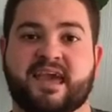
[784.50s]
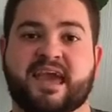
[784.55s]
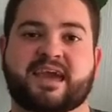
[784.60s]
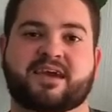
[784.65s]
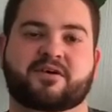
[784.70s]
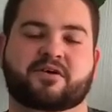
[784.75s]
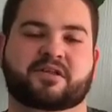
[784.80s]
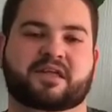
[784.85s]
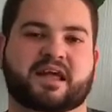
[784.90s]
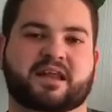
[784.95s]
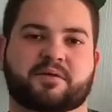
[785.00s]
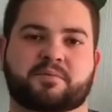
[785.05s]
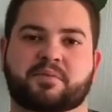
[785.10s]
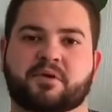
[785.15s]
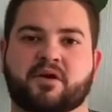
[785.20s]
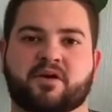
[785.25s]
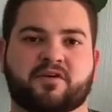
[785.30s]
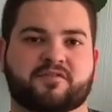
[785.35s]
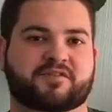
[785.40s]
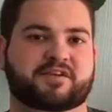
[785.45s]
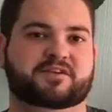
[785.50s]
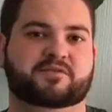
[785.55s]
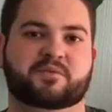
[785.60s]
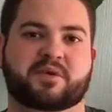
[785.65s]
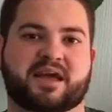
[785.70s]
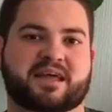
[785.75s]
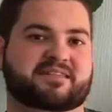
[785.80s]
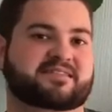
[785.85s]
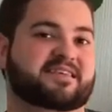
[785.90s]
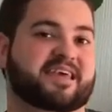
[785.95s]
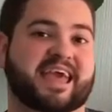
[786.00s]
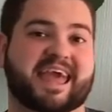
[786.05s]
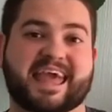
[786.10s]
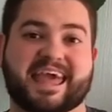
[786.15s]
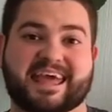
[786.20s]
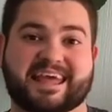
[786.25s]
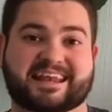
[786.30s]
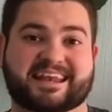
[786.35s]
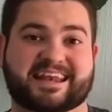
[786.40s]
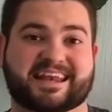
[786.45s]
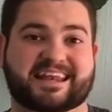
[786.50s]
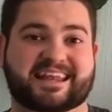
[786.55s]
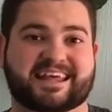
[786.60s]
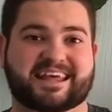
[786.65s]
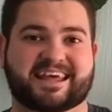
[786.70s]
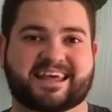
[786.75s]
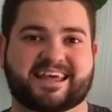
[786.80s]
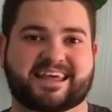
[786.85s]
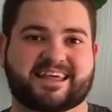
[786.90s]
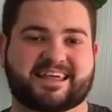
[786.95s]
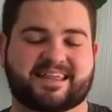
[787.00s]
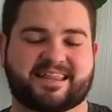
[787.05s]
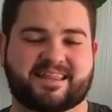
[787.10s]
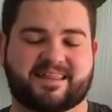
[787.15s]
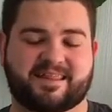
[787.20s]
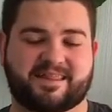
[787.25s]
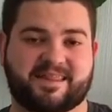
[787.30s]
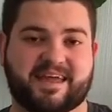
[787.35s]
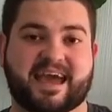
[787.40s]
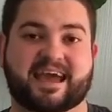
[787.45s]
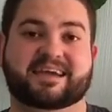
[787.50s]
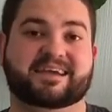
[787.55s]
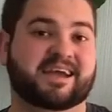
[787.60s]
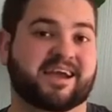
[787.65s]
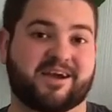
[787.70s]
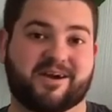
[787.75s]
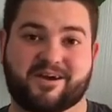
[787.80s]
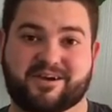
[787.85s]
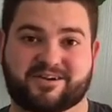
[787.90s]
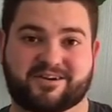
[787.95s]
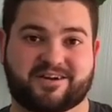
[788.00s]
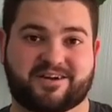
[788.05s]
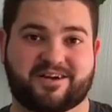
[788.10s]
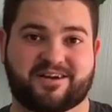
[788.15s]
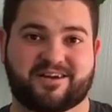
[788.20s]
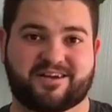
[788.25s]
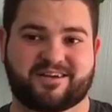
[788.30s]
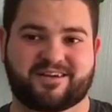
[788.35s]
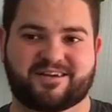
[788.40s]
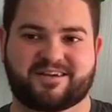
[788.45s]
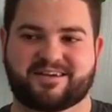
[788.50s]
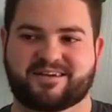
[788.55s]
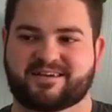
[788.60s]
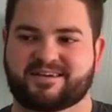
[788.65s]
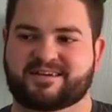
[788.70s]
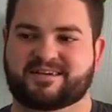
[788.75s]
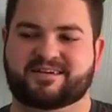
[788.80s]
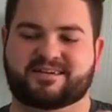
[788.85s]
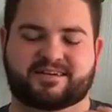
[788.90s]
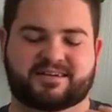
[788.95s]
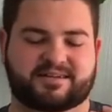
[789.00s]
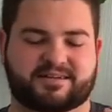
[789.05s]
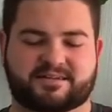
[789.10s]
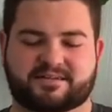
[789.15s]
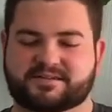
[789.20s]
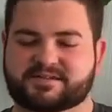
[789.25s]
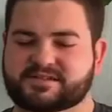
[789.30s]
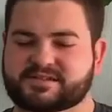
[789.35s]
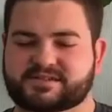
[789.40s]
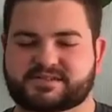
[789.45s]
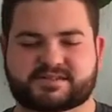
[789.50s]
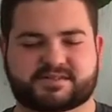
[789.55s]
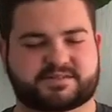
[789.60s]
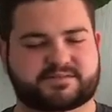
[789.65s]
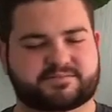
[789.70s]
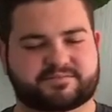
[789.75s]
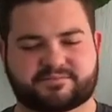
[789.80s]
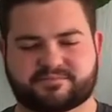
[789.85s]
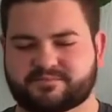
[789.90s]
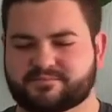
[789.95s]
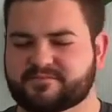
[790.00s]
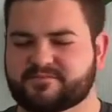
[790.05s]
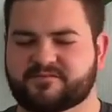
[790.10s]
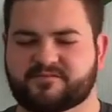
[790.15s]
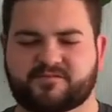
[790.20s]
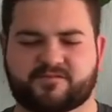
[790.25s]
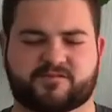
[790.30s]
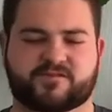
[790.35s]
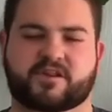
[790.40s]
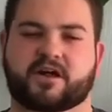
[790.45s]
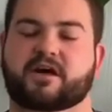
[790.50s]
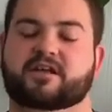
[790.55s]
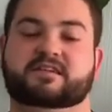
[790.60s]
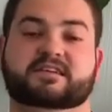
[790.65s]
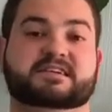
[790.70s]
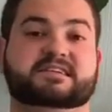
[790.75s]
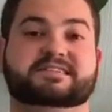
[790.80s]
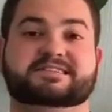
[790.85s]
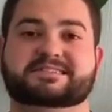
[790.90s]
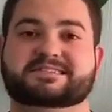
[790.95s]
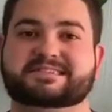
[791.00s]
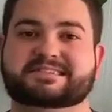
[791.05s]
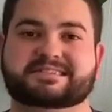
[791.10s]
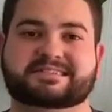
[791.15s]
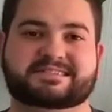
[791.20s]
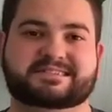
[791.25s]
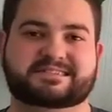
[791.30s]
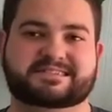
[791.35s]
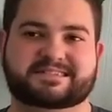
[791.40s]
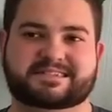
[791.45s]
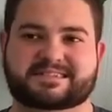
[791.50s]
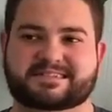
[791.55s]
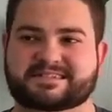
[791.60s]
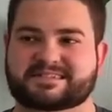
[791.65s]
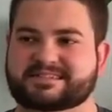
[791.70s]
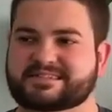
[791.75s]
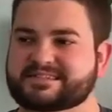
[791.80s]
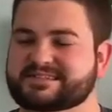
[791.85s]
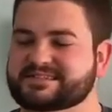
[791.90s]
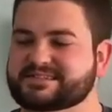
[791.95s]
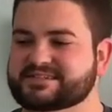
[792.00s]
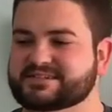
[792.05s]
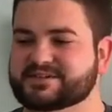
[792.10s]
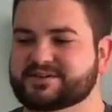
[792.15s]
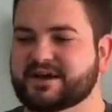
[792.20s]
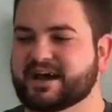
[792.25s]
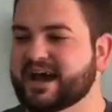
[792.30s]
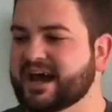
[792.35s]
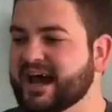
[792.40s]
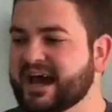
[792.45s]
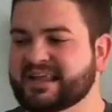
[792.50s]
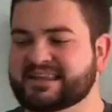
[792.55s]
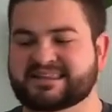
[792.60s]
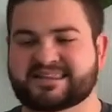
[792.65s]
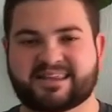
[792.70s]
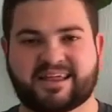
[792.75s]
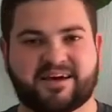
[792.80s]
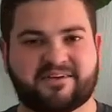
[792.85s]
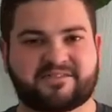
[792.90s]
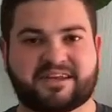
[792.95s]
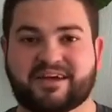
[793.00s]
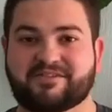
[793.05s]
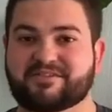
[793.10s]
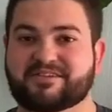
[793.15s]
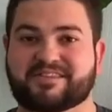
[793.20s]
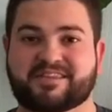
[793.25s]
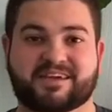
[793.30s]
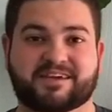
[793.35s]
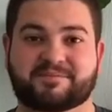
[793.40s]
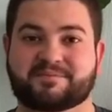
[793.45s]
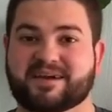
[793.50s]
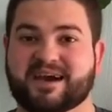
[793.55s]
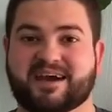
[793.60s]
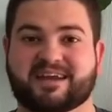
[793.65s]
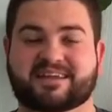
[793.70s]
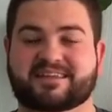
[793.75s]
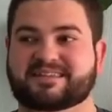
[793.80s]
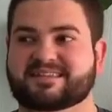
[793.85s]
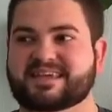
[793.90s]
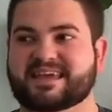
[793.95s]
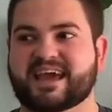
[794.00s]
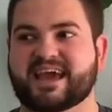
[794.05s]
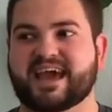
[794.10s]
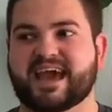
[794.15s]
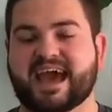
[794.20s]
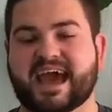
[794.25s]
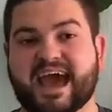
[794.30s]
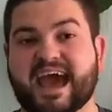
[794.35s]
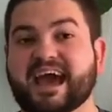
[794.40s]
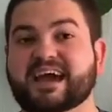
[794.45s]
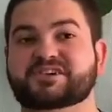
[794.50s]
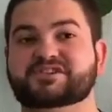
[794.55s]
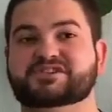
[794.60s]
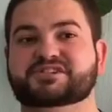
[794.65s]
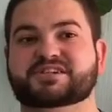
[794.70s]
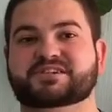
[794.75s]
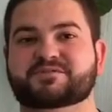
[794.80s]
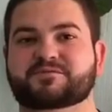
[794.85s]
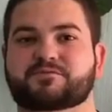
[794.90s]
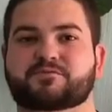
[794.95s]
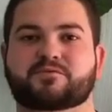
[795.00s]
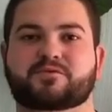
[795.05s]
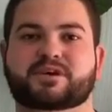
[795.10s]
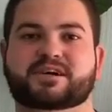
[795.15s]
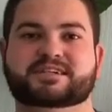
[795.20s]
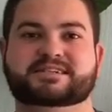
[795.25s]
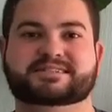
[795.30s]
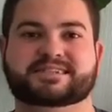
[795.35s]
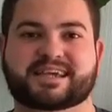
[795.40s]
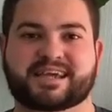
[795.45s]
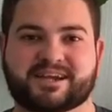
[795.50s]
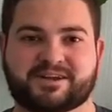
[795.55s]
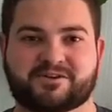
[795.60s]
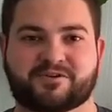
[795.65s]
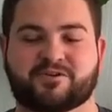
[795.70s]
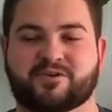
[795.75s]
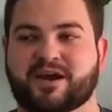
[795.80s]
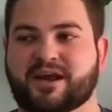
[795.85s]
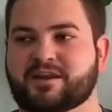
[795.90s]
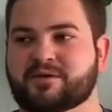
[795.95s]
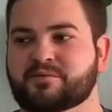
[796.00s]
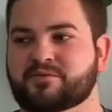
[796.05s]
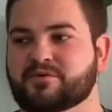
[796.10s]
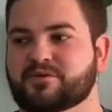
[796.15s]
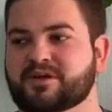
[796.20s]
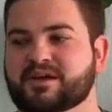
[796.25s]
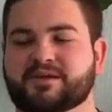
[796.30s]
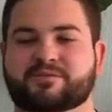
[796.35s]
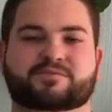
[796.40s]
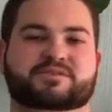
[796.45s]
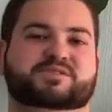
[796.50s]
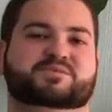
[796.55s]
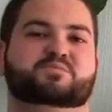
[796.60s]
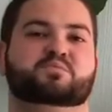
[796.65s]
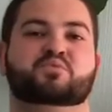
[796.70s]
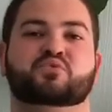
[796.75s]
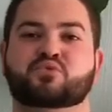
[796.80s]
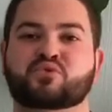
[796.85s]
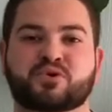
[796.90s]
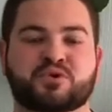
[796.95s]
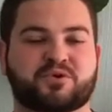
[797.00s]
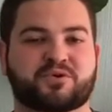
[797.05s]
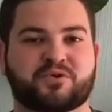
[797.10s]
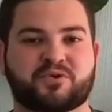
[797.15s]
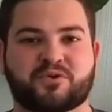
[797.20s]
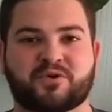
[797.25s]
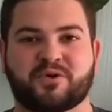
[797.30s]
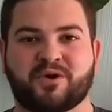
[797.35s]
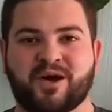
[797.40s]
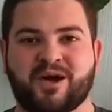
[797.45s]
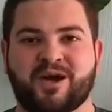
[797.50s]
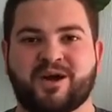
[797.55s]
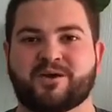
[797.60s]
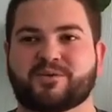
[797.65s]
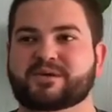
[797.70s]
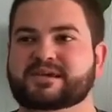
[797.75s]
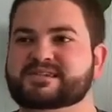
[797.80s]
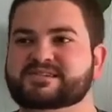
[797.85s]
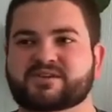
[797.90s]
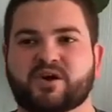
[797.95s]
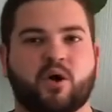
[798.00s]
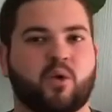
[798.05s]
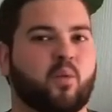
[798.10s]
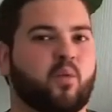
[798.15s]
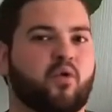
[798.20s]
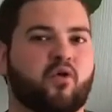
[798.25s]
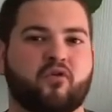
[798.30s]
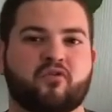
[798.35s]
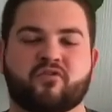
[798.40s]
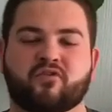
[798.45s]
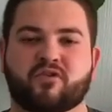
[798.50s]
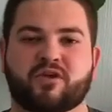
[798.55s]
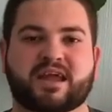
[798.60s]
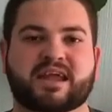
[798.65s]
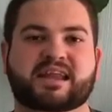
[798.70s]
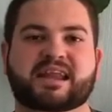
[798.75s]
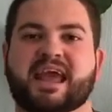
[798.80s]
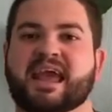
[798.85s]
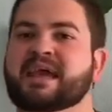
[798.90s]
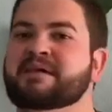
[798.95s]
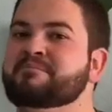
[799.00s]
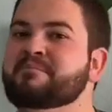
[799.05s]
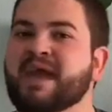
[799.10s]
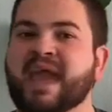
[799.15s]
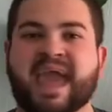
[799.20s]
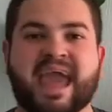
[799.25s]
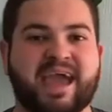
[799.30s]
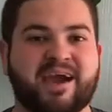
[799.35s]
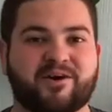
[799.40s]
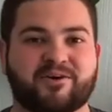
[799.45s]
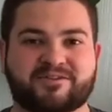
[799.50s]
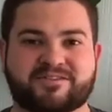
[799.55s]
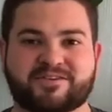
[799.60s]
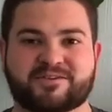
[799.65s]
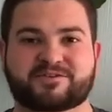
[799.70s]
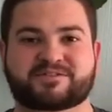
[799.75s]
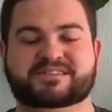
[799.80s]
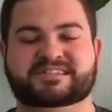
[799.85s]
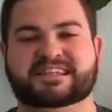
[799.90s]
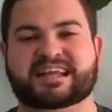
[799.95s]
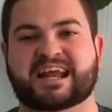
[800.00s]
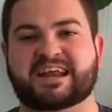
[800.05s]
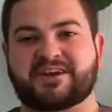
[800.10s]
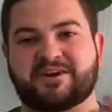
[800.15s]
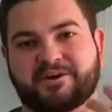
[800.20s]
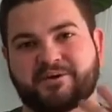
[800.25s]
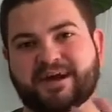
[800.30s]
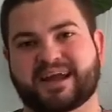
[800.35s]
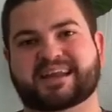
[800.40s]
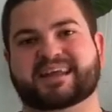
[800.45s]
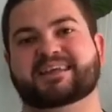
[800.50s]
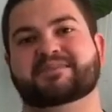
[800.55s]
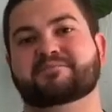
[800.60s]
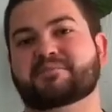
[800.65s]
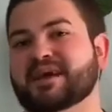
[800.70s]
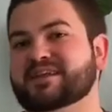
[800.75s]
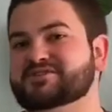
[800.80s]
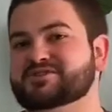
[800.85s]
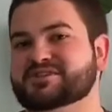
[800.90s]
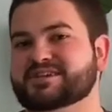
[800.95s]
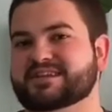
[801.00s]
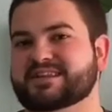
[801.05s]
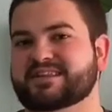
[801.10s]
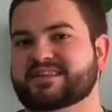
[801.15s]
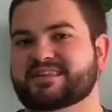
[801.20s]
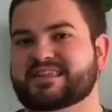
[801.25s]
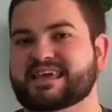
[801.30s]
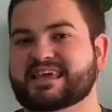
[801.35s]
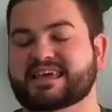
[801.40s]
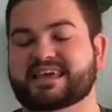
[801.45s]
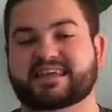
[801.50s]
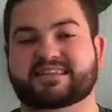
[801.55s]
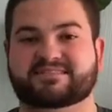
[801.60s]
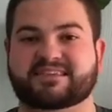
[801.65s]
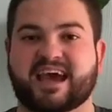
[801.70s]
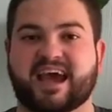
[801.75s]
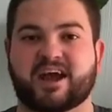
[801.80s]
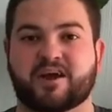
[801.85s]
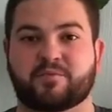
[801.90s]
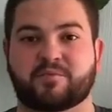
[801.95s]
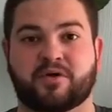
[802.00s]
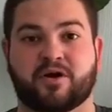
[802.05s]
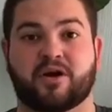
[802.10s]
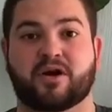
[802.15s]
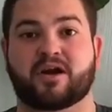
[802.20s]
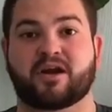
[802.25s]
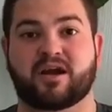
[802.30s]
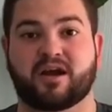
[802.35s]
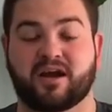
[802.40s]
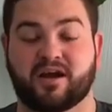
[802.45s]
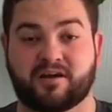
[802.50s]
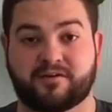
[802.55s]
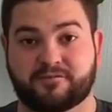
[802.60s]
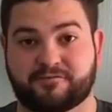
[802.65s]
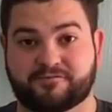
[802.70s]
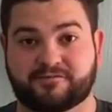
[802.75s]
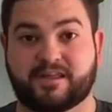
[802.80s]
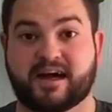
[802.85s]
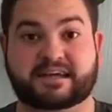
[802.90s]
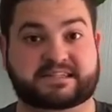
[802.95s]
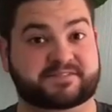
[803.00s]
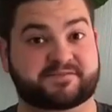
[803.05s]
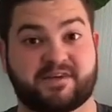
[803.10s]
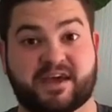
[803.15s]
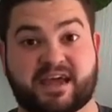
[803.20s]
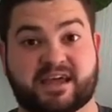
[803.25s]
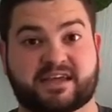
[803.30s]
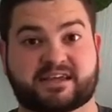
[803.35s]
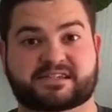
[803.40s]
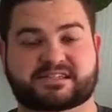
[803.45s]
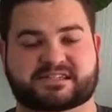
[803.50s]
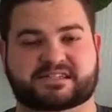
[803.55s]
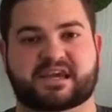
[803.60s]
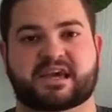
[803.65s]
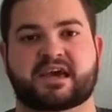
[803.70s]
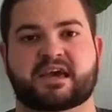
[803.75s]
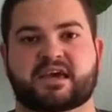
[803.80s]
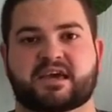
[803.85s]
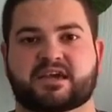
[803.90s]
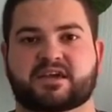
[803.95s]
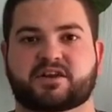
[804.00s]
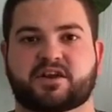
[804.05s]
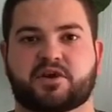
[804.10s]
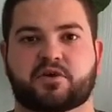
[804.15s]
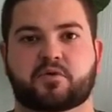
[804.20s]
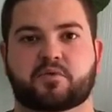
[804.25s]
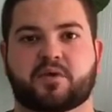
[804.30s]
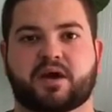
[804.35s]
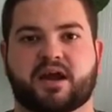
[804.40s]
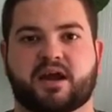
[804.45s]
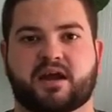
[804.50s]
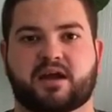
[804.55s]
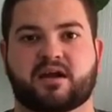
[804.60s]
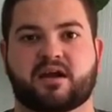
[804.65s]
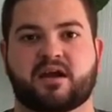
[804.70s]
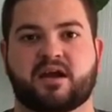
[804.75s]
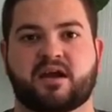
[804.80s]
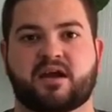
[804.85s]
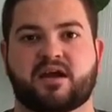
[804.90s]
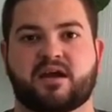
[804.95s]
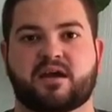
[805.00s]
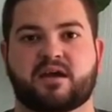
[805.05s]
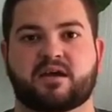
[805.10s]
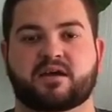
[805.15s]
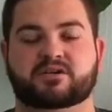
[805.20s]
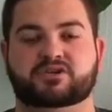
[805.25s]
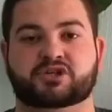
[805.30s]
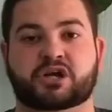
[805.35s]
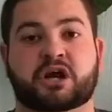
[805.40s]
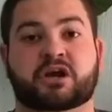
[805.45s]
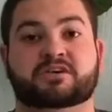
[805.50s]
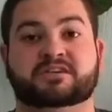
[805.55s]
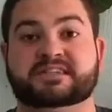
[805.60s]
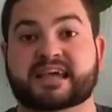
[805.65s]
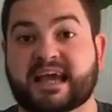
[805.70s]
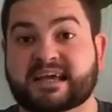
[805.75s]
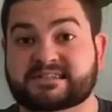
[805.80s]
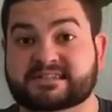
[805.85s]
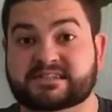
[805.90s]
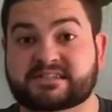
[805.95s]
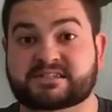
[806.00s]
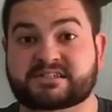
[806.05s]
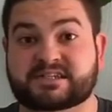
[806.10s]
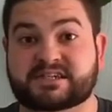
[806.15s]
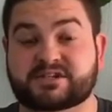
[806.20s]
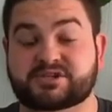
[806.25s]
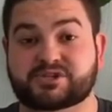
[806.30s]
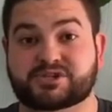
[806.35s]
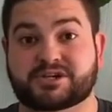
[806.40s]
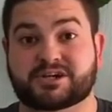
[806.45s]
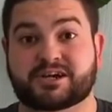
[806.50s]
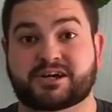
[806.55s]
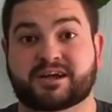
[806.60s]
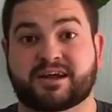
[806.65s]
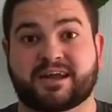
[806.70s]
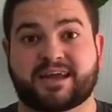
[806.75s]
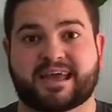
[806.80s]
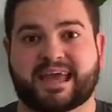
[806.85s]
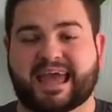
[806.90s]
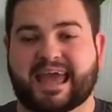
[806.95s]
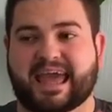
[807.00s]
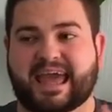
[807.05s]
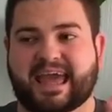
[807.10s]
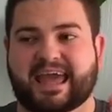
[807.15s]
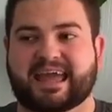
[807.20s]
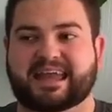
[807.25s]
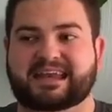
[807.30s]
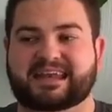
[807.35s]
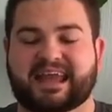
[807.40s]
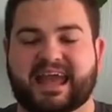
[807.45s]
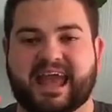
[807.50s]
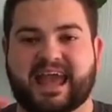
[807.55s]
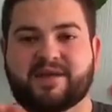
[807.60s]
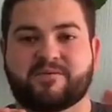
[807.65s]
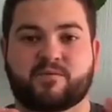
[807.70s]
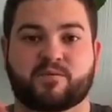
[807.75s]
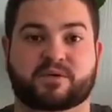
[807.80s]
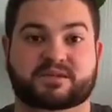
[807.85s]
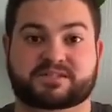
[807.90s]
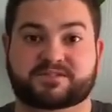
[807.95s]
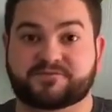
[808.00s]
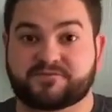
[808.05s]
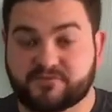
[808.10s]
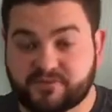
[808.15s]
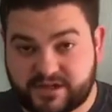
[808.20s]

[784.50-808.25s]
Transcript: tale and a perfect way to end that character. Just flawless. So I loved everything about it. The action was incredible. It was brutal. We saw Wolverine impale dudes, and I know I didn't mention the entire part of Las Vegas, you know, where Charles has a seizure and everyone's